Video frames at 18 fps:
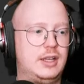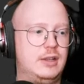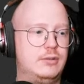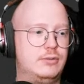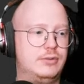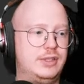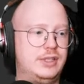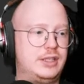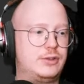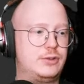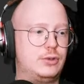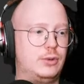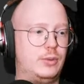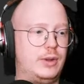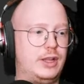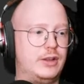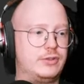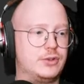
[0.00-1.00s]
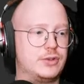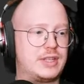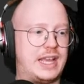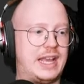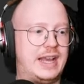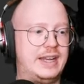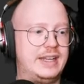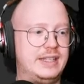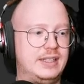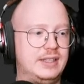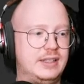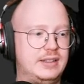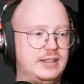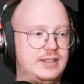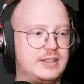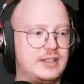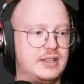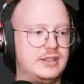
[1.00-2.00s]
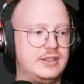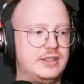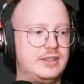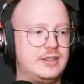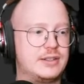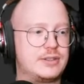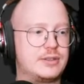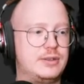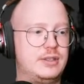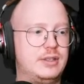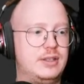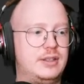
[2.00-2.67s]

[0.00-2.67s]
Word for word: really cool way of just adding these kind of details to it.